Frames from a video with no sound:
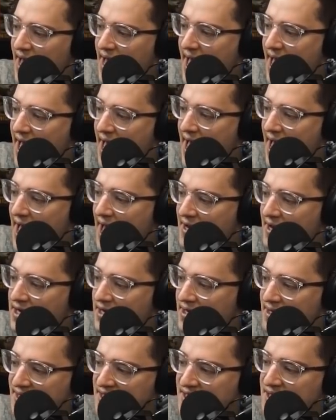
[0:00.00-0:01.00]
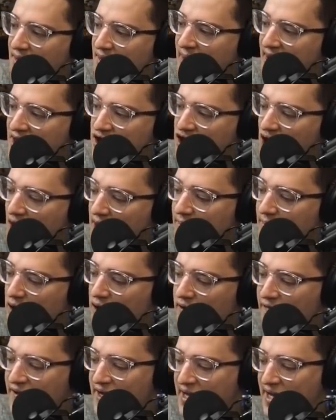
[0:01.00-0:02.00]
and it's done by Sean
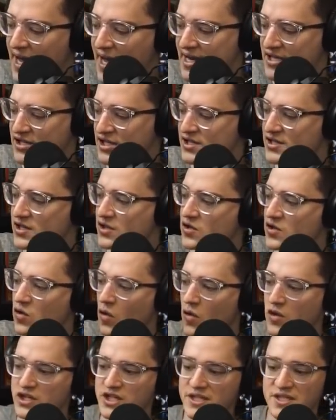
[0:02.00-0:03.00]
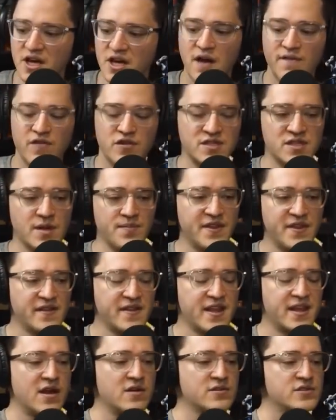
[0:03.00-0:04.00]
Murphy, and it's just a gorgeous cover. Something
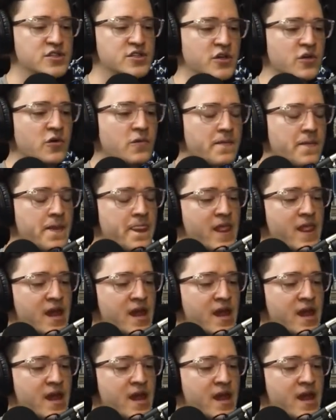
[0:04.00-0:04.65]
that I'll do